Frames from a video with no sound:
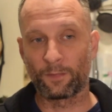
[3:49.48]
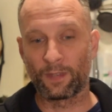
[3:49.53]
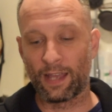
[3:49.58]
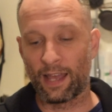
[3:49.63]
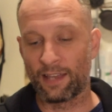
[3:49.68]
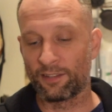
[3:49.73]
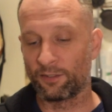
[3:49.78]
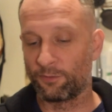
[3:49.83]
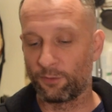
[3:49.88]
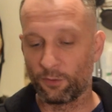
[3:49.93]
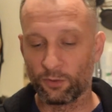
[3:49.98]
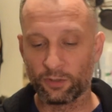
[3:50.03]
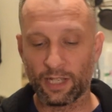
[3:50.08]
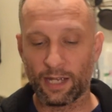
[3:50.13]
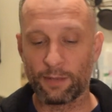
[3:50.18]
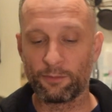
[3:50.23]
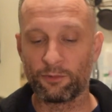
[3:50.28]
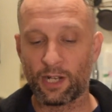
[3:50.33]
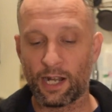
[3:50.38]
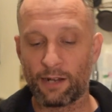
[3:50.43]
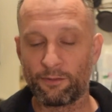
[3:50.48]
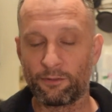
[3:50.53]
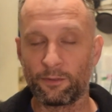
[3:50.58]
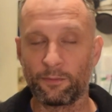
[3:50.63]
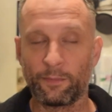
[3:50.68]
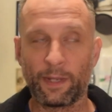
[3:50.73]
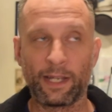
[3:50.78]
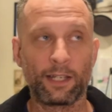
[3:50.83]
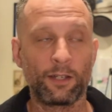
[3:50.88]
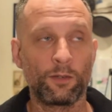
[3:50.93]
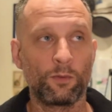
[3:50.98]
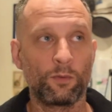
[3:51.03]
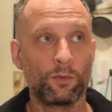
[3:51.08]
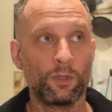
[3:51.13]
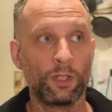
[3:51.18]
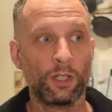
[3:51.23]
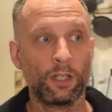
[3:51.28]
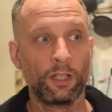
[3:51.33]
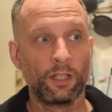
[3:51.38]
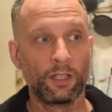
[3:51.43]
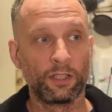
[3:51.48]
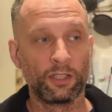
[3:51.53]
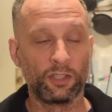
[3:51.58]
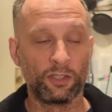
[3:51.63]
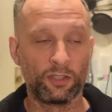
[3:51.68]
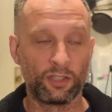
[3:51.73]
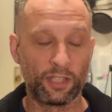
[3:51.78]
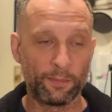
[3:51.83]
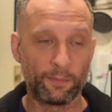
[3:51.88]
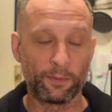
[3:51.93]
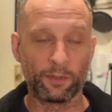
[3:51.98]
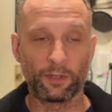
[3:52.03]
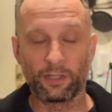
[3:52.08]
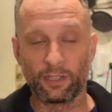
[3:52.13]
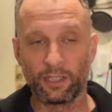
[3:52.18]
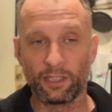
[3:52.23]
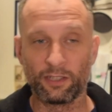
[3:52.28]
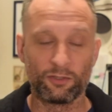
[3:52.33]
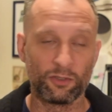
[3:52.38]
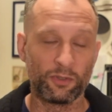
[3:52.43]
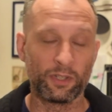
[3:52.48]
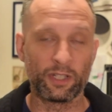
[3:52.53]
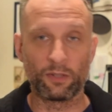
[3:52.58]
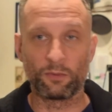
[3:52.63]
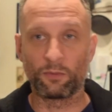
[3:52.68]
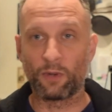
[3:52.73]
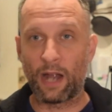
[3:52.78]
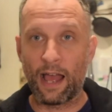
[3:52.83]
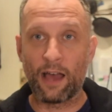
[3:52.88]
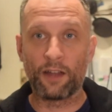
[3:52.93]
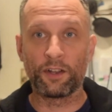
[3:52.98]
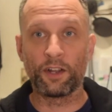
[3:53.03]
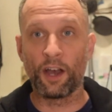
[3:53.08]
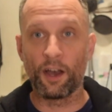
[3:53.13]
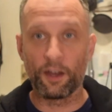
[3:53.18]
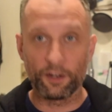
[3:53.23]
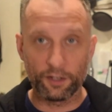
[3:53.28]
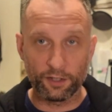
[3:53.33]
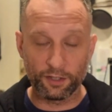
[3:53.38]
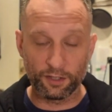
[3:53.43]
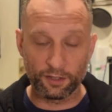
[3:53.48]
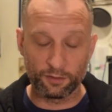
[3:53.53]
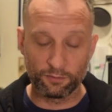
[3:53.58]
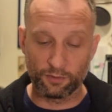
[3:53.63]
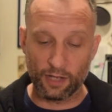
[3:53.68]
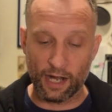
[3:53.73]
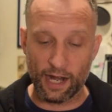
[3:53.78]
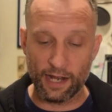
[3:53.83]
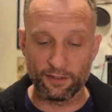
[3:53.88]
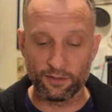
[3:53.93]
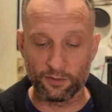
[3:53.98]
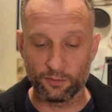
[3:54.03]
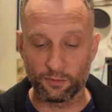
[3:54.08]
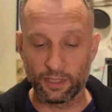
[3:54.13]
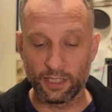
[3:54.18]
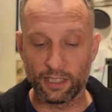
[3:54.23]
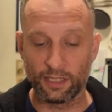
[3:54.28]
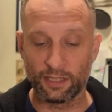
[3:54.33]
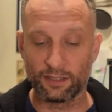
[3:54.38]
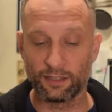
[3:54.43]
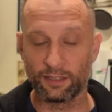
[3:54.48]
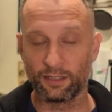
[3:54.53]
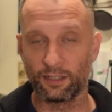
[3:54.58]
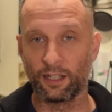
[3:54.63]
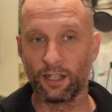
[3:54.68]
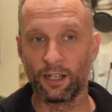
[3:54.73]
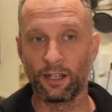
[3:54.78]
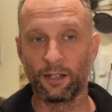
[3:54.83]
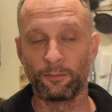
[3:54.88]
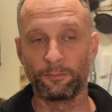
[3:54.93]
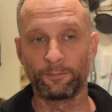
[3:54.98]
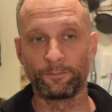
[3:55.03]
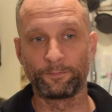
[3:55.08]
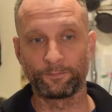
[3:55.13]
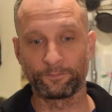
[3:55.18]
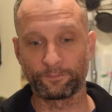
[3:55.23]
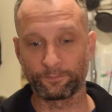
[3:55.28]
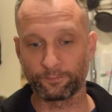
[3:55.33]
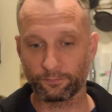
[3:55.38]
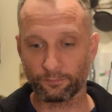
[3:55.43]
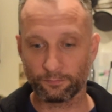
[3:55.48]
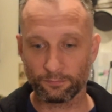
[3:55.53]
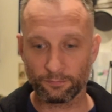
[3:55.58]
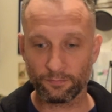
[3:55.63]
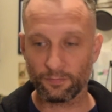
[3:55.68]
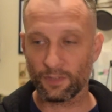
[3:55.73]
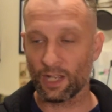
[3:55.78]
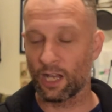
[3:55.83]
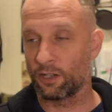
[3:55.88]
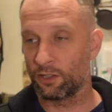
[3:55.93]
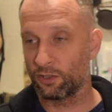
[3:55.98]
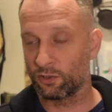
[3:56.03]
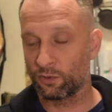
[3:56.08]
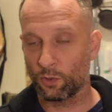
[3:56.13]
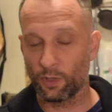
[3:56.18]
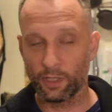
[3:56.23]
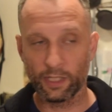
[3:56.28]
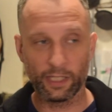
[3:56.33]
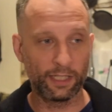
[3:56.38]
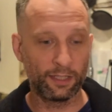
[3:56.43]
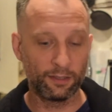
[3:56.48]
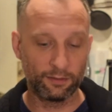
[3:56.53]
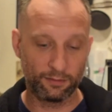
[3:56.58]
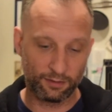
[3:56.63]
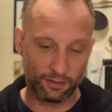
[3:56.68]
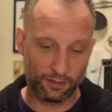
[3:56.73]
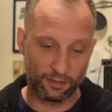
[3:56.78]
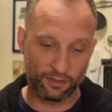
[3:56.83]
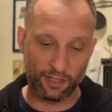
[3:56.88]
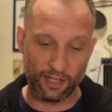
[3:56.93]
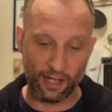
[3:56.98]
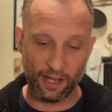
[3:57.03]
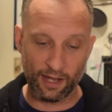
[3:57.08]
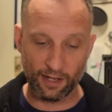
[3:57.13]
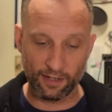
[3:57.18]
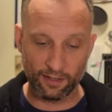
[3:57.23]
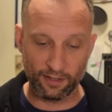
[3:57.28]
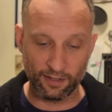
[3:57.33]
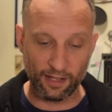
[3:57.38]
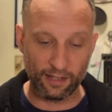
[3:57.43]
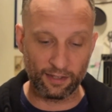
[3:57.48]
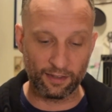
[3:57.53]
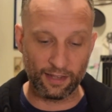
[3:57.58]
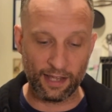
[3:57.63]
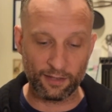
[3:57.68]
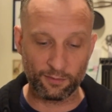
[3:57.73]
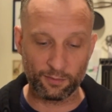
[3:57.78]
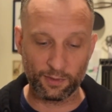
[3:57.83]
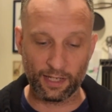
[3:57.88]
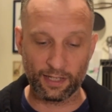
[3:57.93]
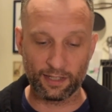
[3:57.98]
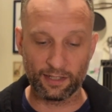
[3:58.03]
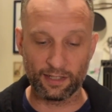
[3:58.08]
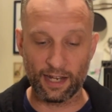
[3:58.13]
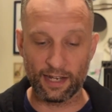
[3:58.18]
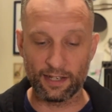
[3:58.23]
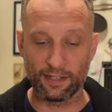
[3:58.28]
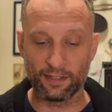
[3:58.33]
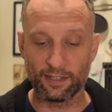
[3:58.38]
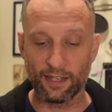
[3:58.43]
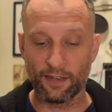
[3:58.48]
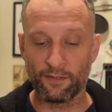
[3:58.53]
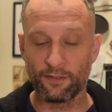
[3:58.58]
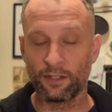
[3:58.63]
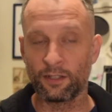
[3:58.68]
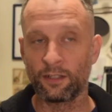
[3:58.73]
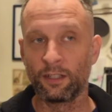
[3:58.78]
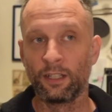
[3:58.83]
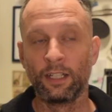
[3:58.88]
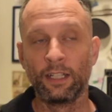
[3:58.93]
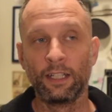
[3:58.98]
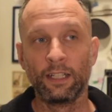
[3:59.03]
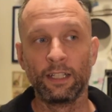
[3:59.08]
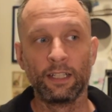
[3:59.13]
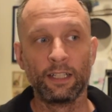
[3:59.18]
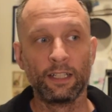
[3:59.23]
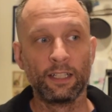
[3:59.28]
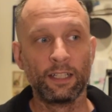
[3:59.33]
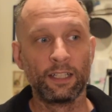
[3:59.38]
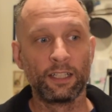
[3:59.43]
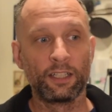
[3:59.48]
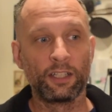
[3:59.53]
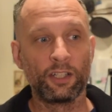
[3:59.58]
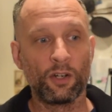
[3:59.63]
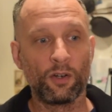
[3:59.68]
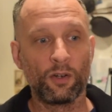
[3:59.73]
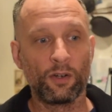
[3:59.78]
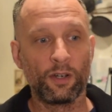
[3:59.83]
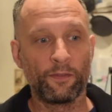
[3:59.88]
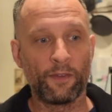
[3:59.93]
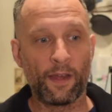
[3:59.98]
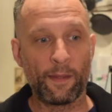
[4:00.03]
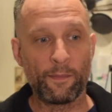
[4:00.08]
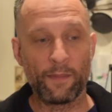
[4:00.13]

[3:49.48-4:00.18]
as a full-time driver, you're typically doing around 100 rides a week, 120 today. Last week I did 97. If I